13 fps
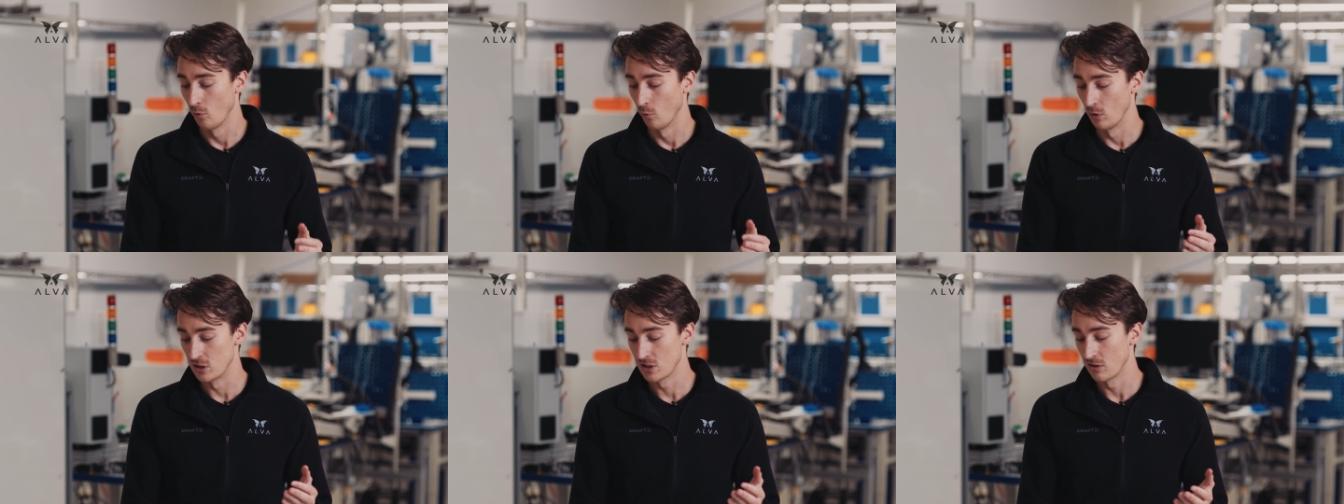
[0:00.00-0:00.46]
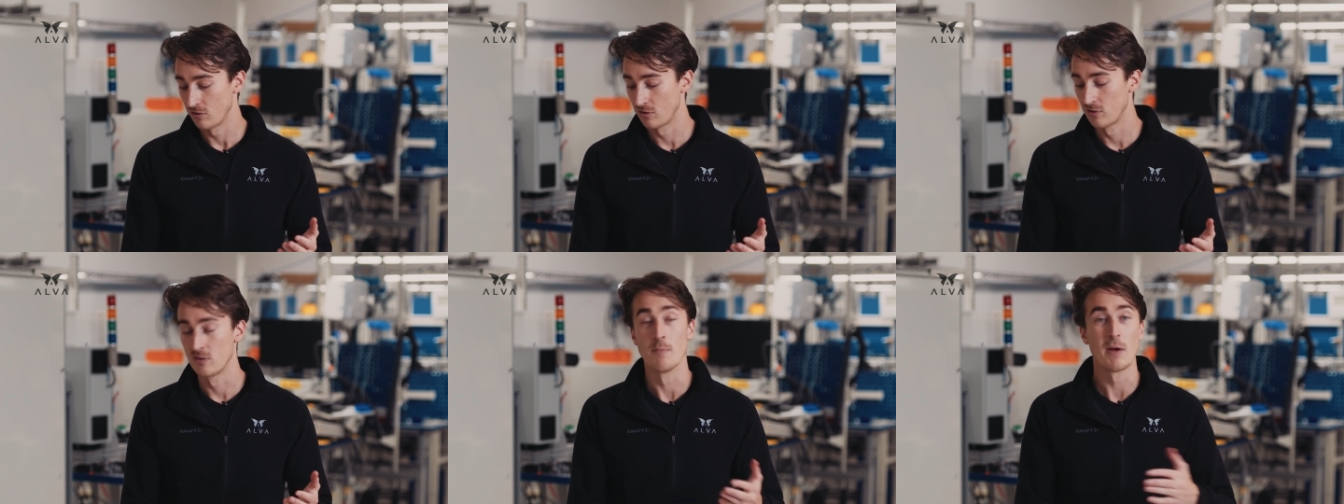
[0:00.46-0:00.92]
which
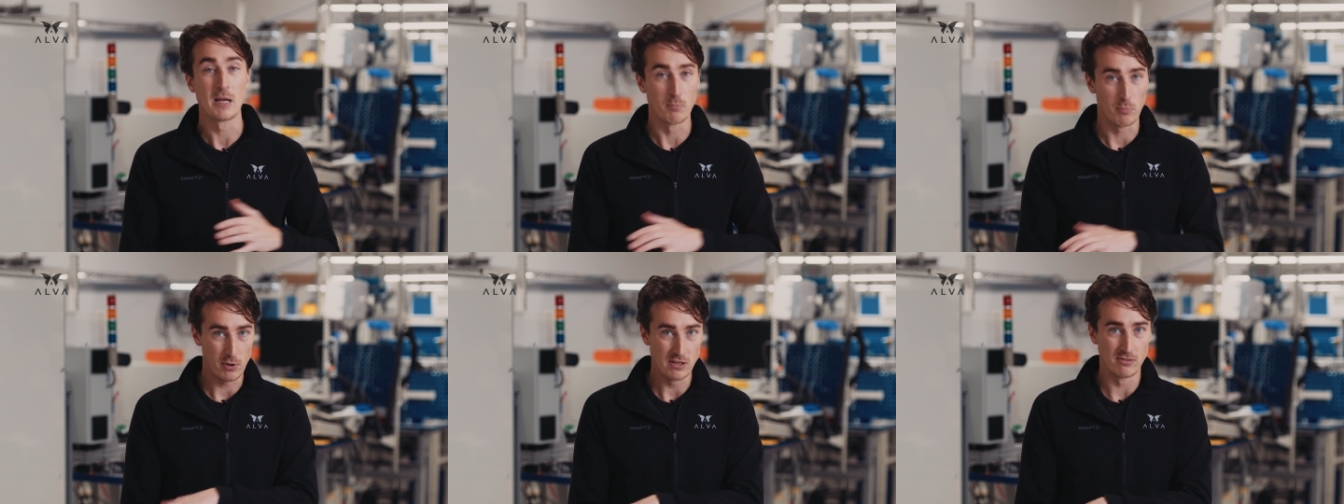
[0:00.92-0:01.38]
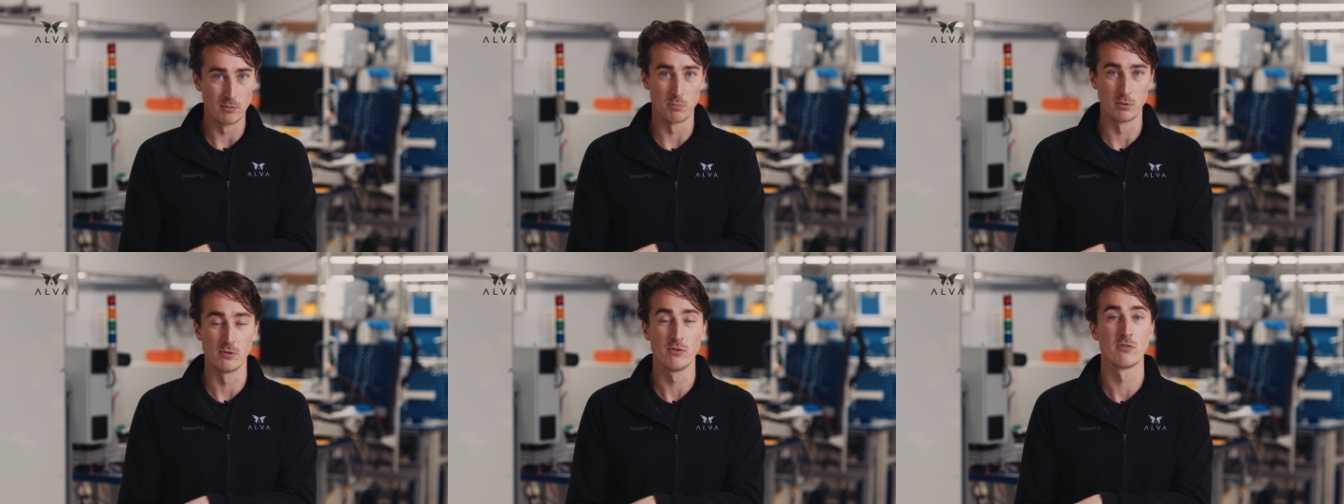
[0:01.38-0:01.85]
is the main
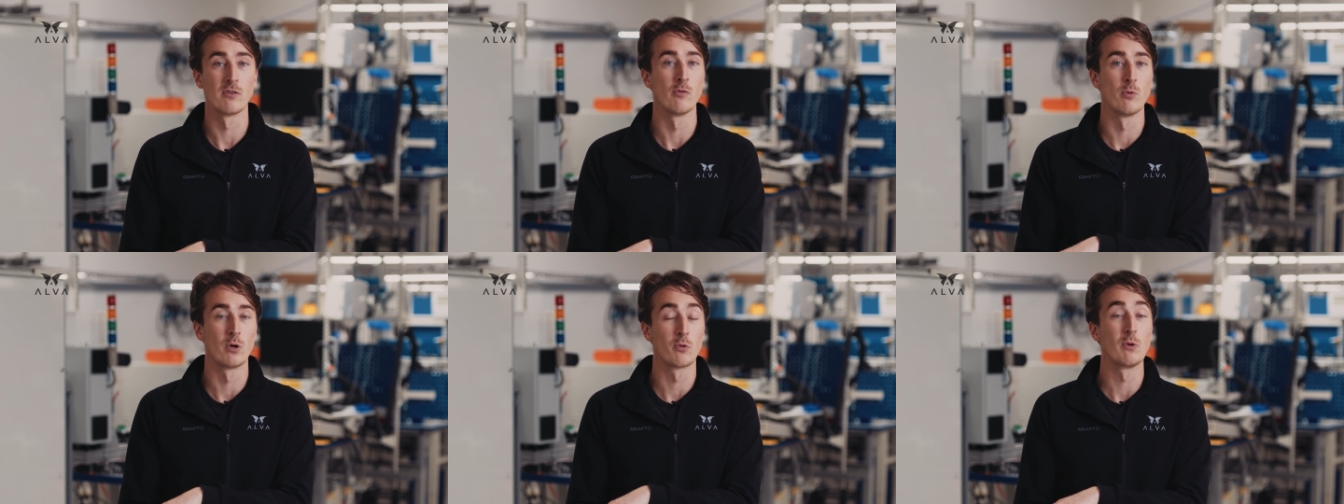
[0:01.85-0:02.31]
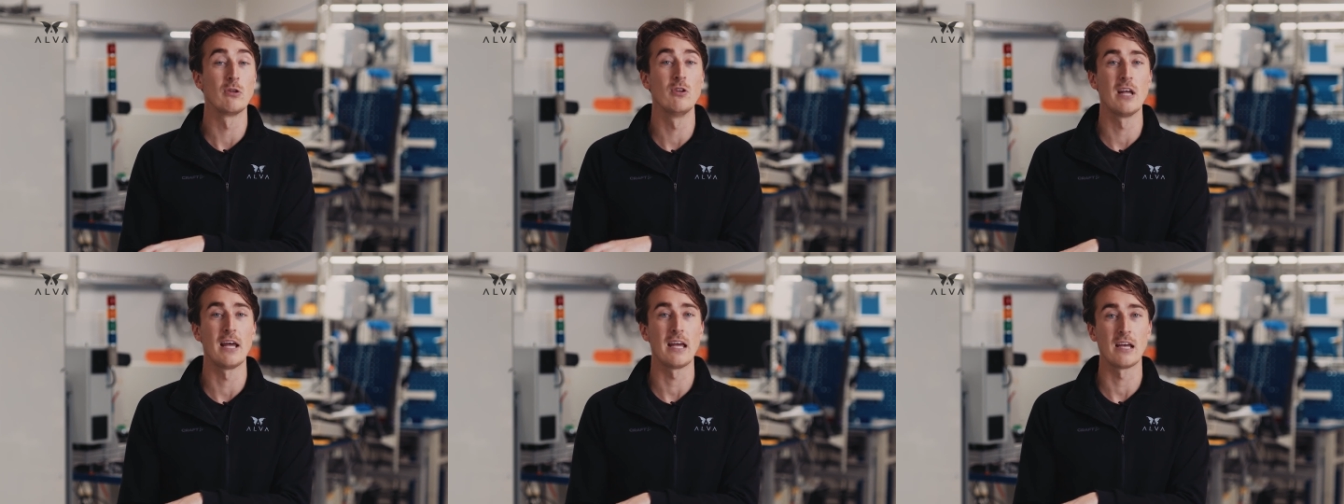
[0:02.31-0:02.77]
principles of what we
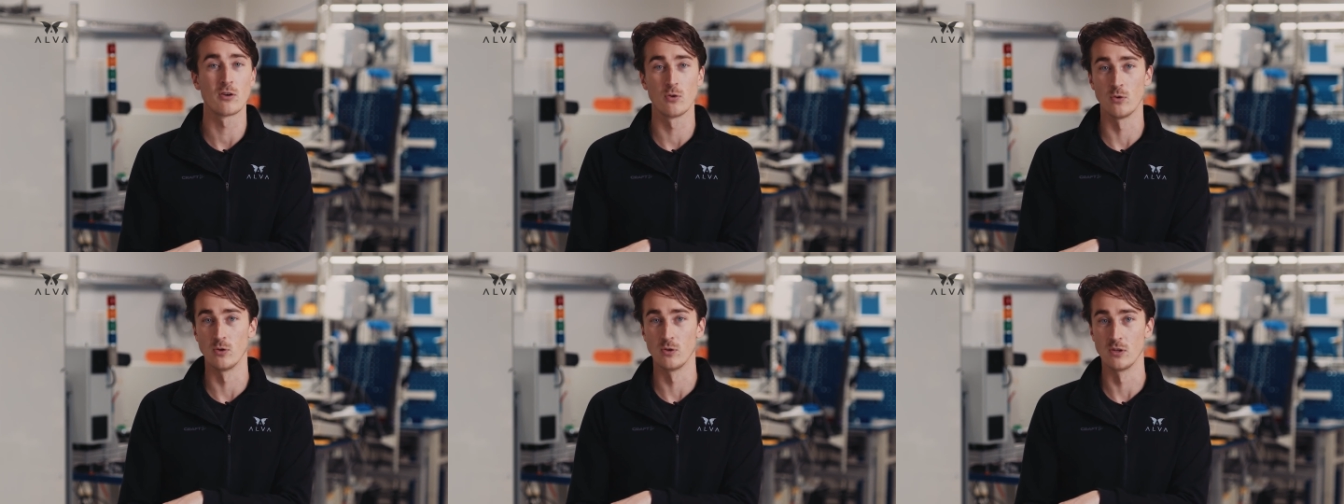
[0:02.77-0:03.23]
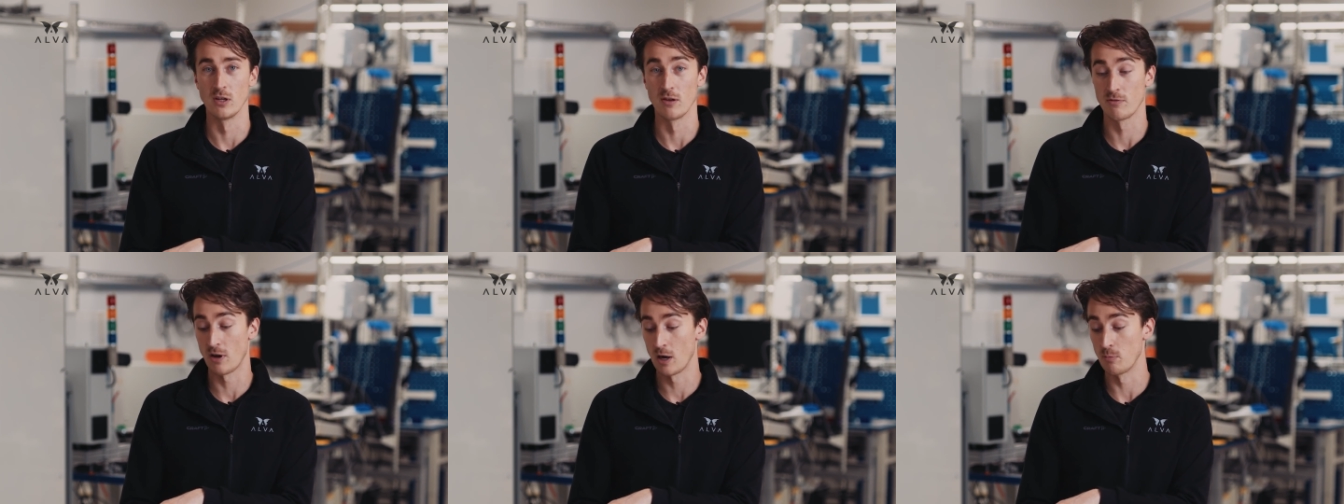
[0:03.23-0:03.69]
today call
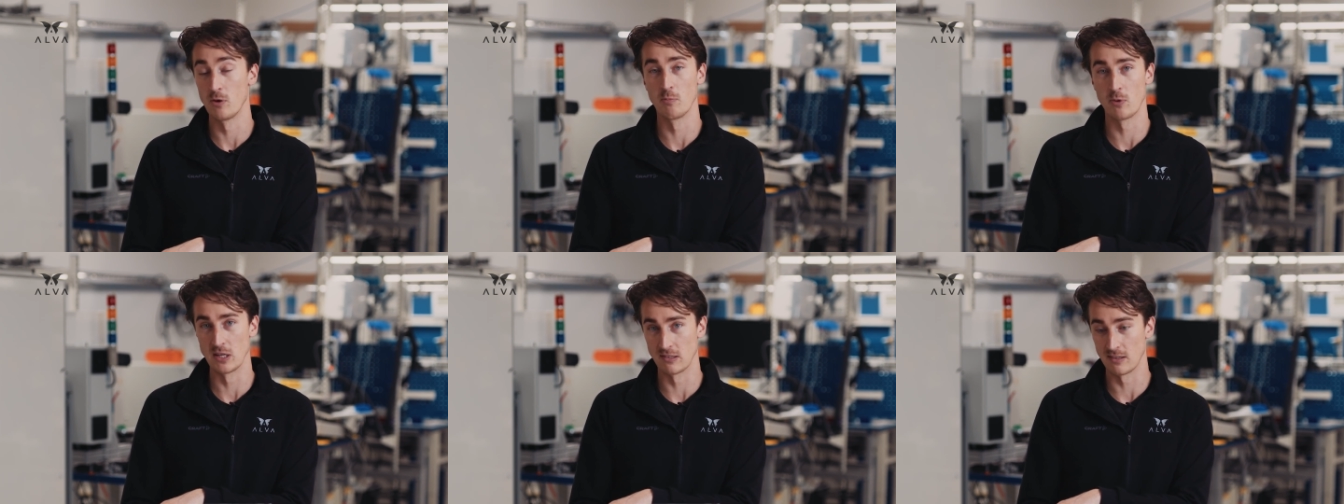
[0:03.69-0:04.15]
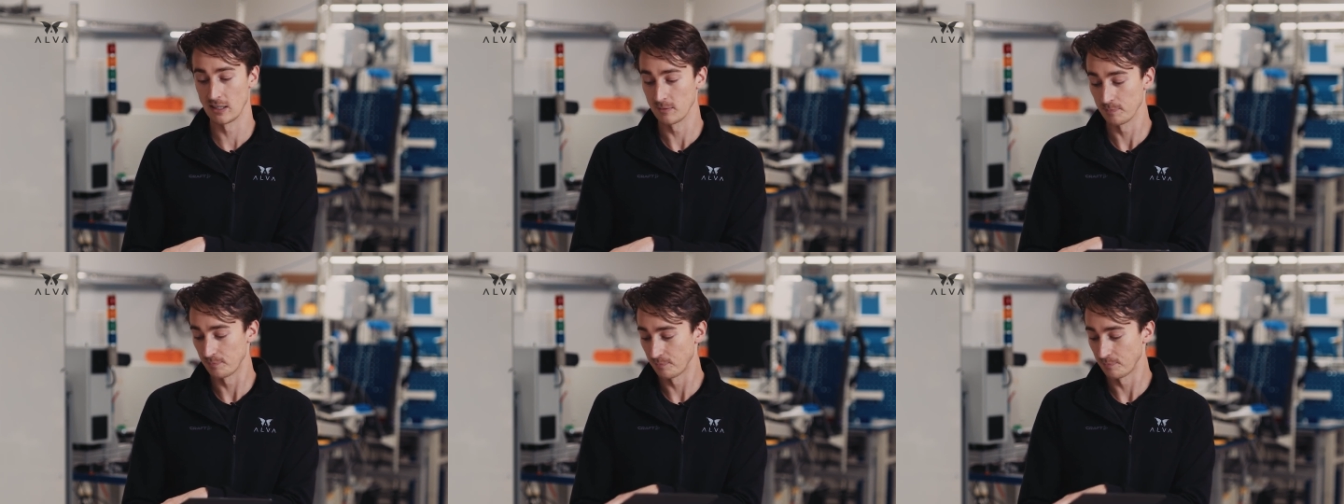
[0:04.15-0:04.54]
fiber printing.